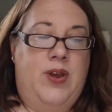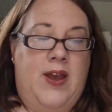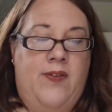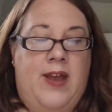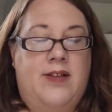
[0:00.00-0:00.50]

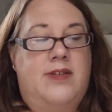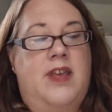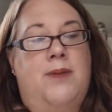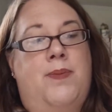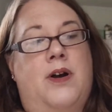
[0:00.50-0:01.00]
get that
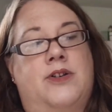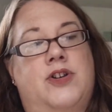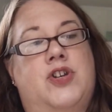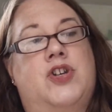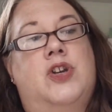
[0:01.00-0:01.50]
deer
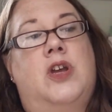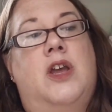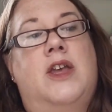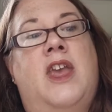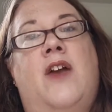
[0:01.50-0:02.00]
punch,
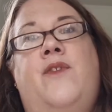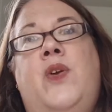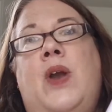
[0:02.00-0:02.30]
get a few